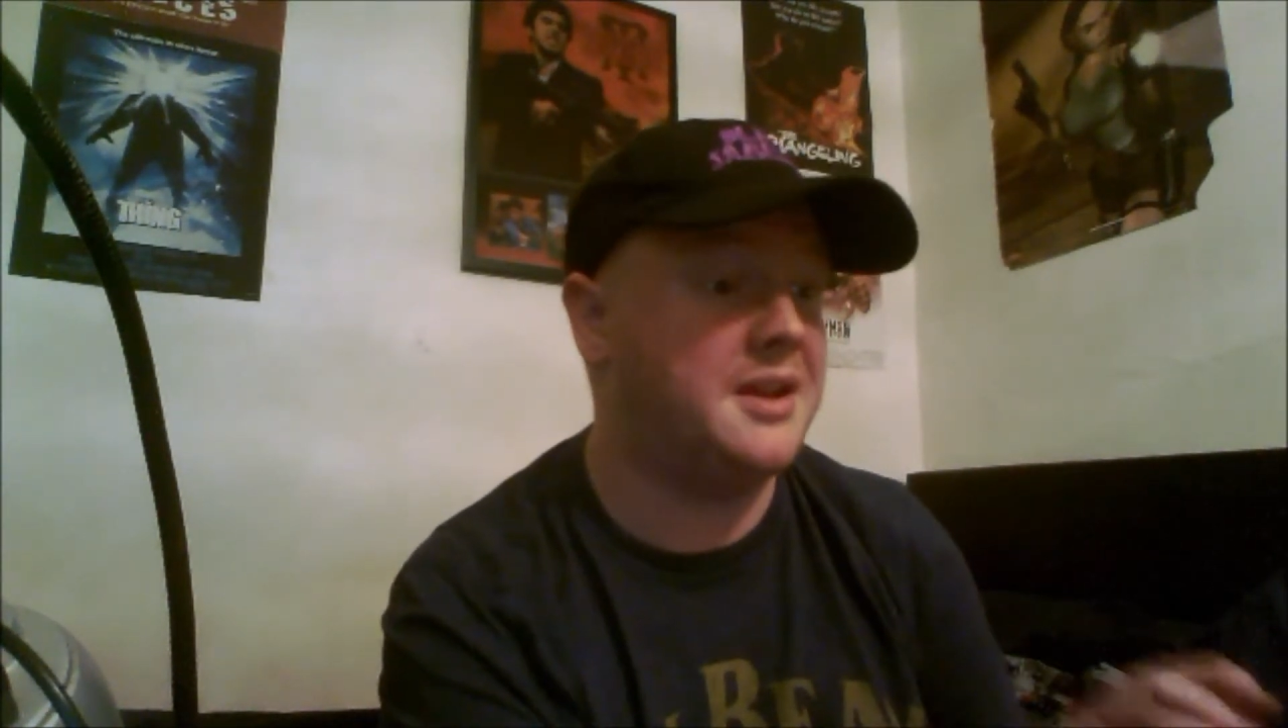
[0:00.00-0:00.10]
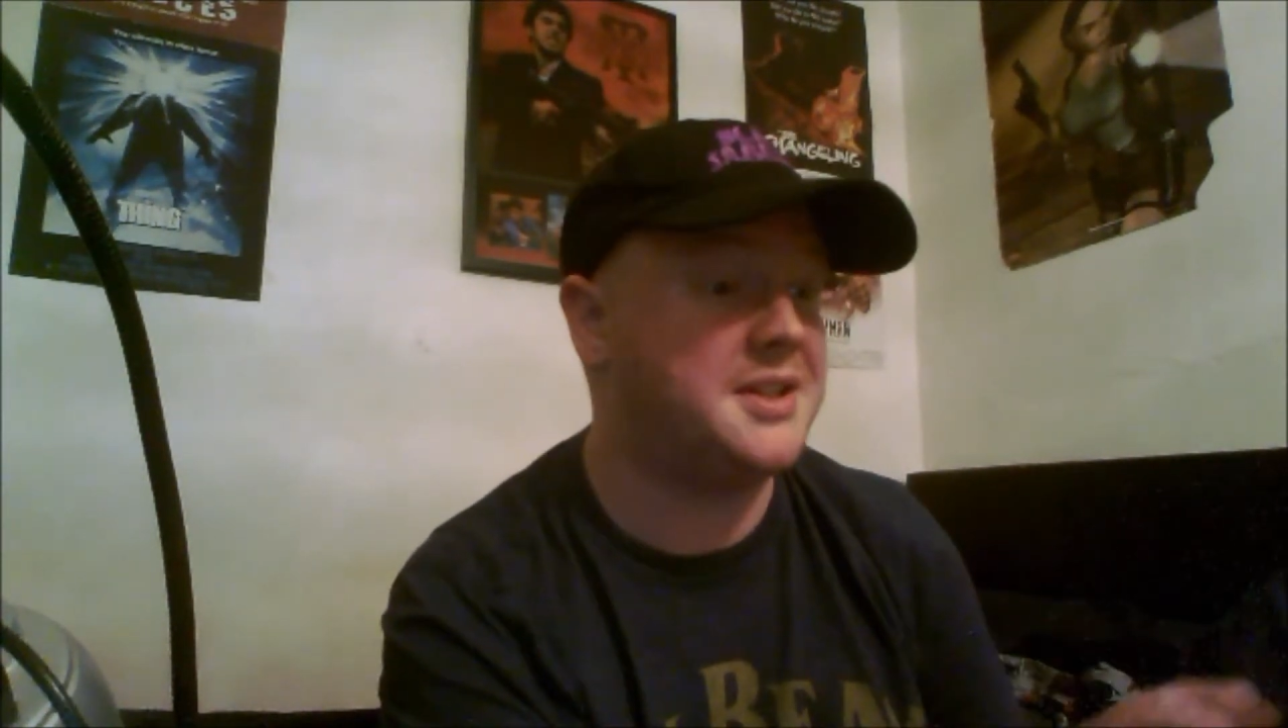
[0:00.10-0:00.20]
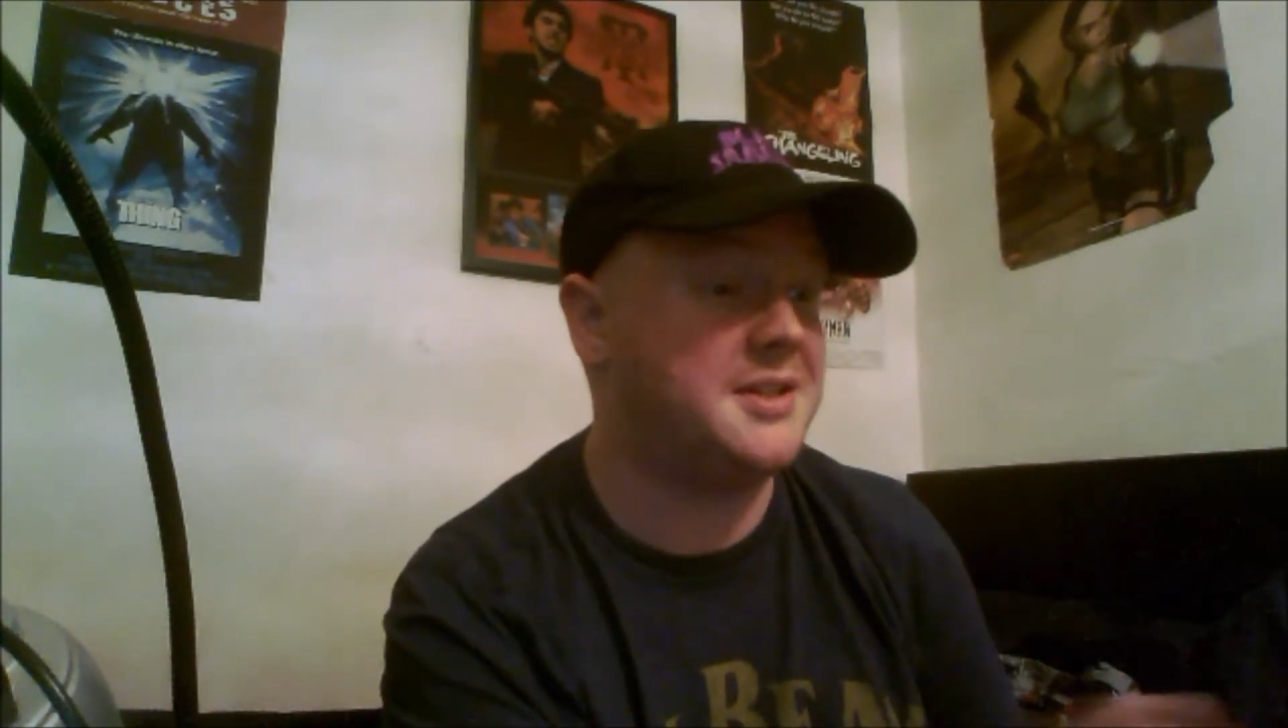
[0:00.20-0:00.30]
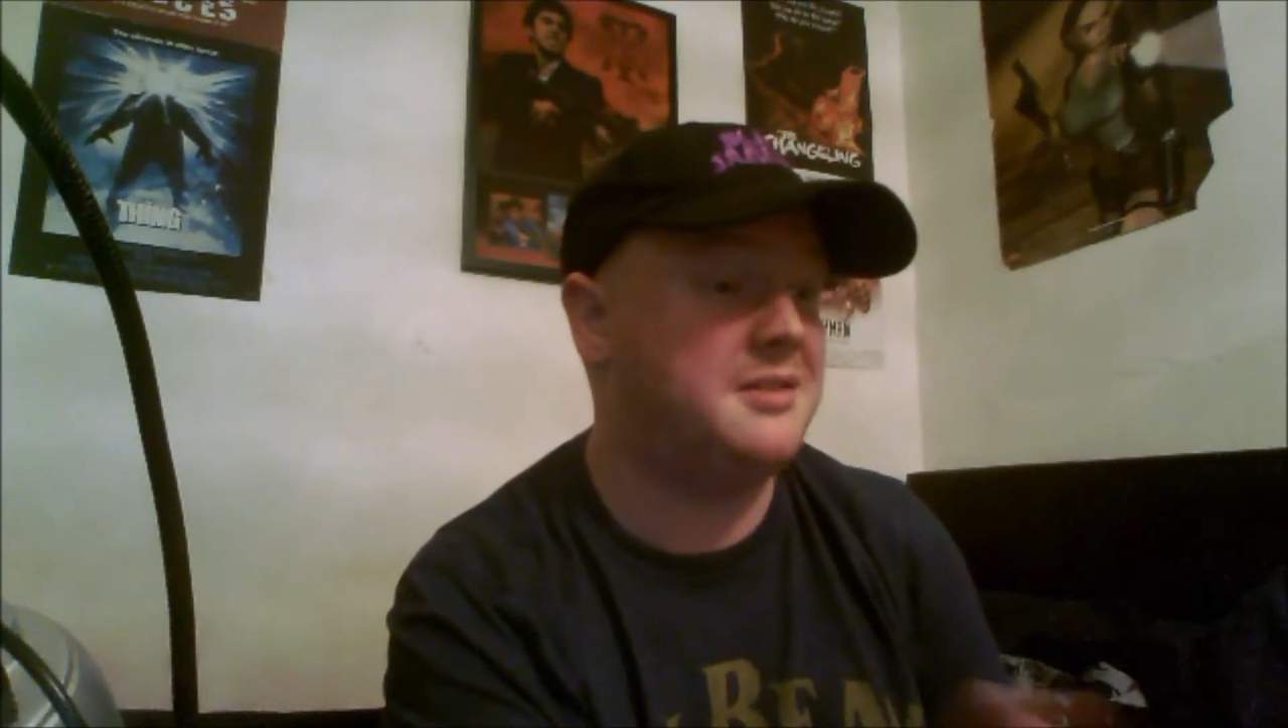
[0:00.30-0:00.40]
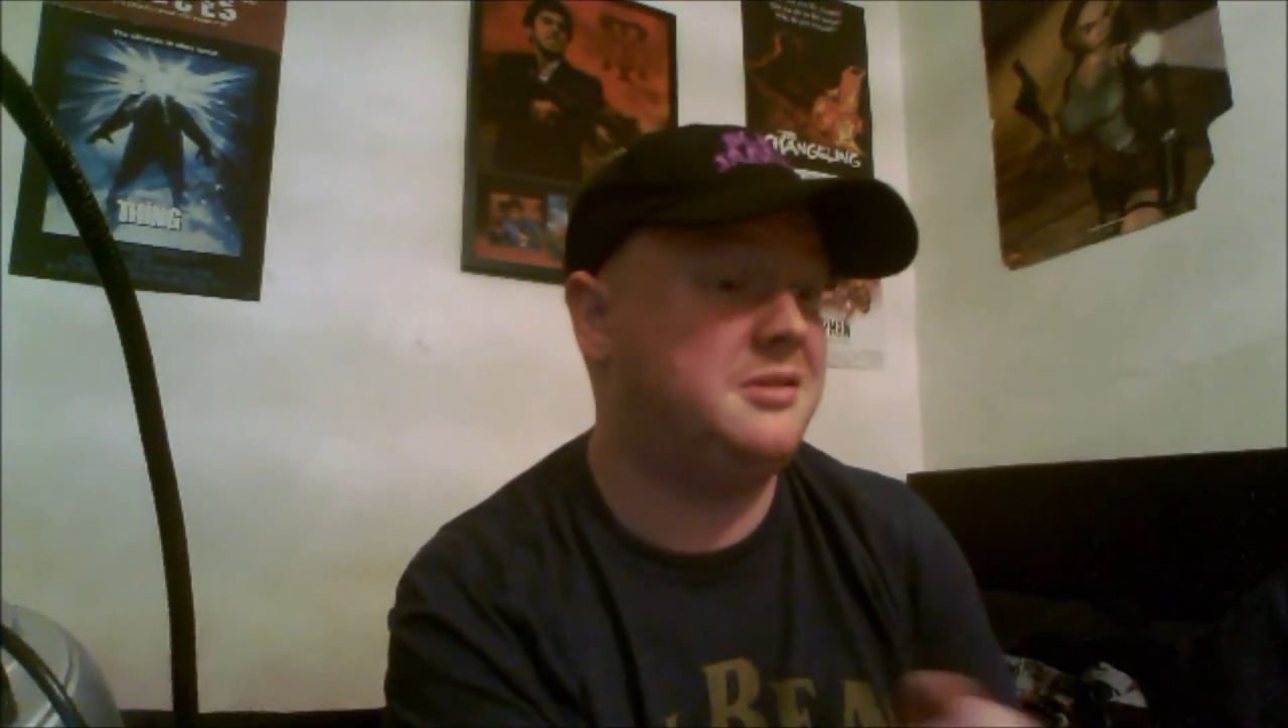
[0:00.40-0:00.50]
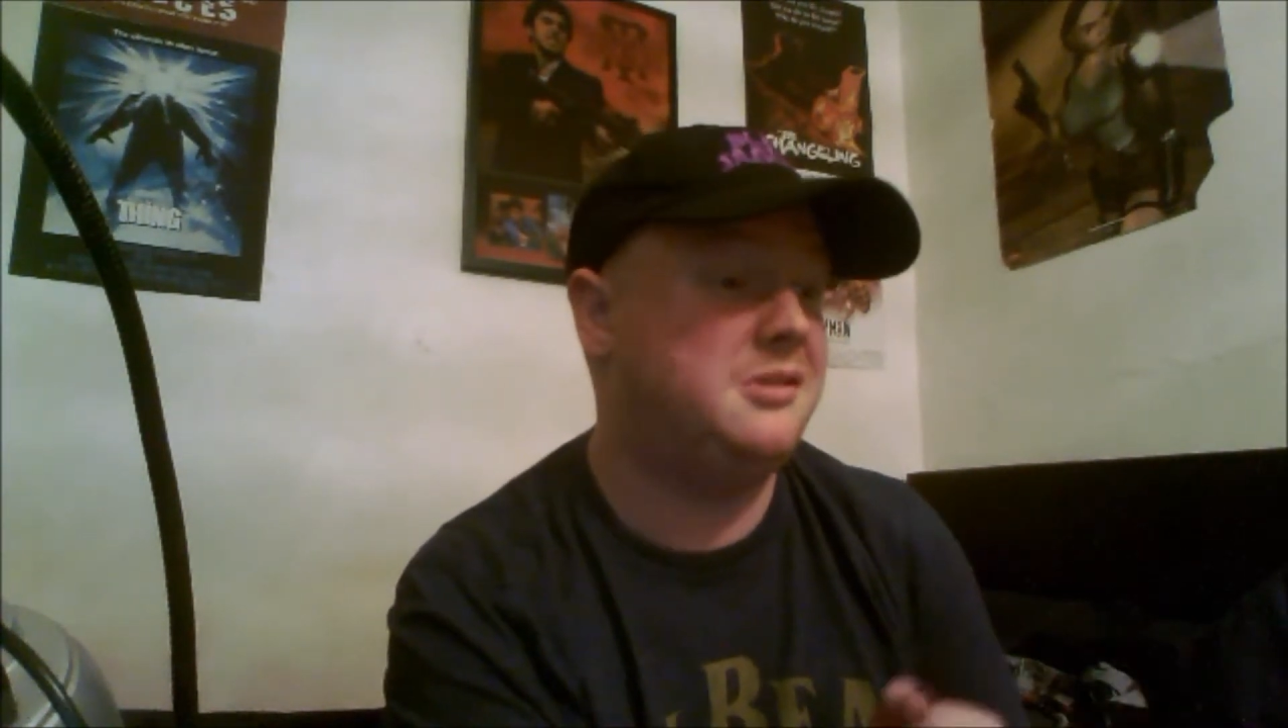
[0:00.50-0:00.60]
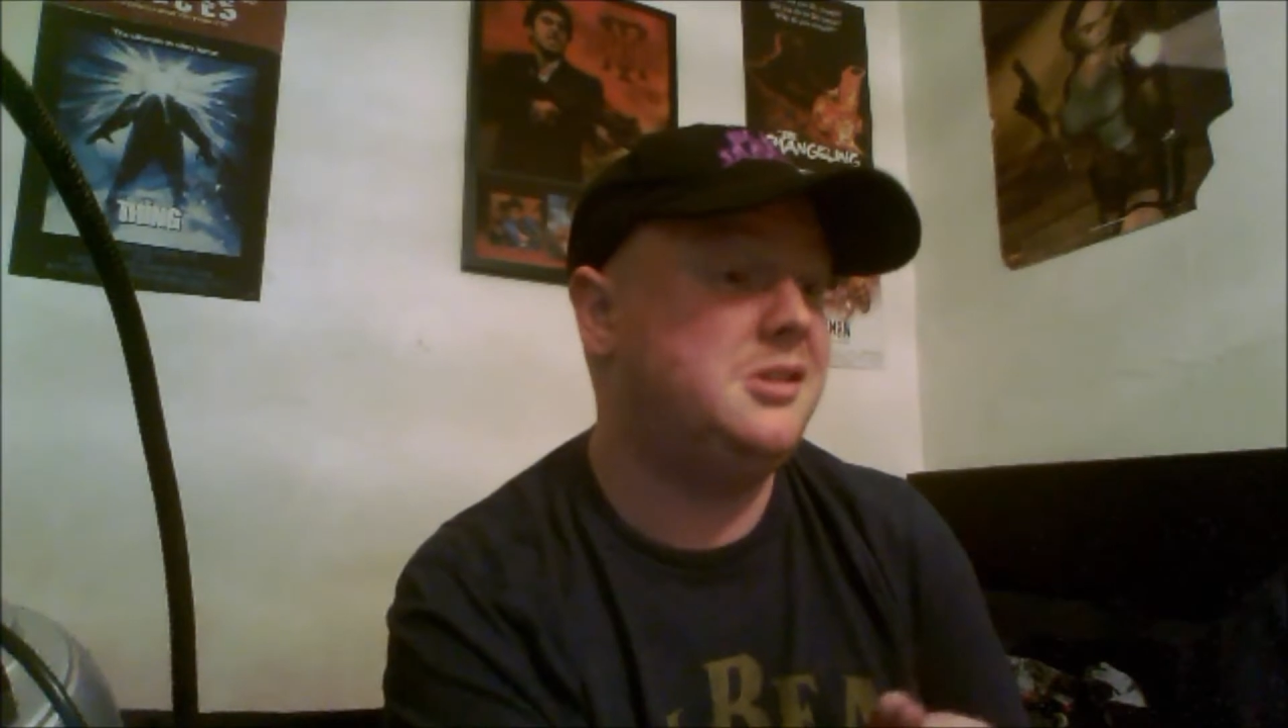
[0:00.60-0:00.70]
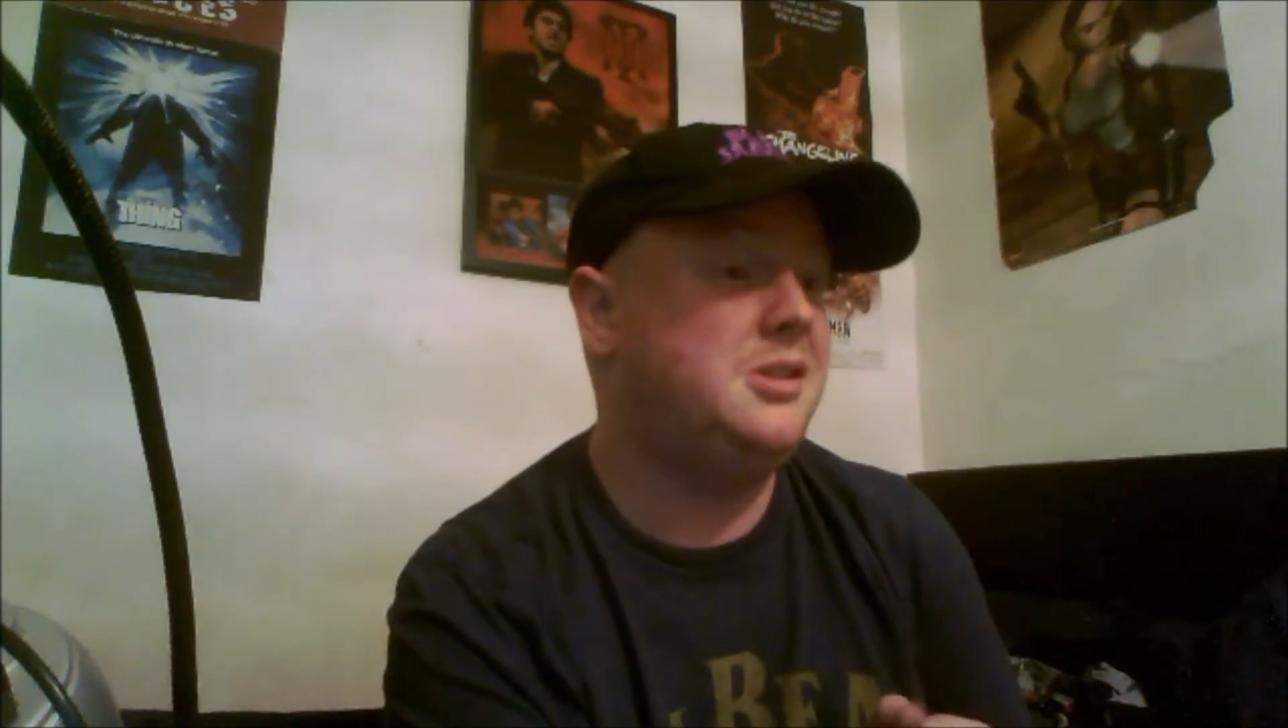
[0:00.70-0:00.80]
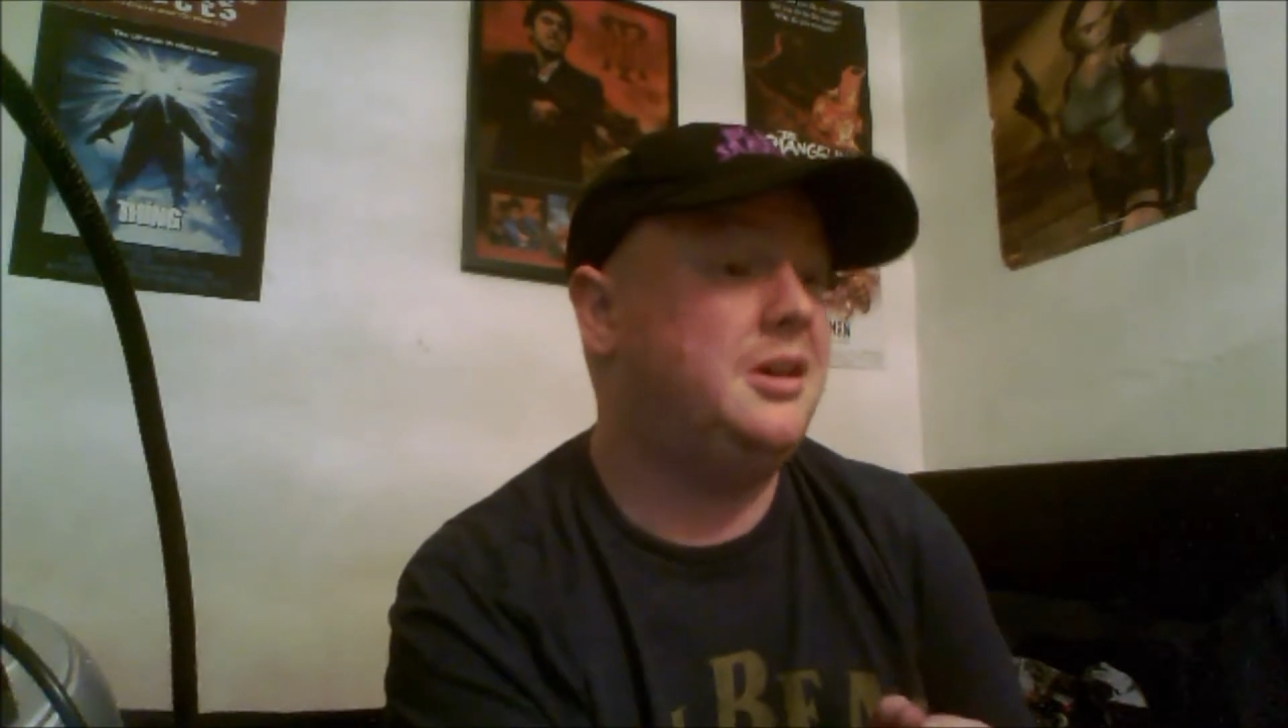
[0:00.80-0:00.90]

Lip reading: about this.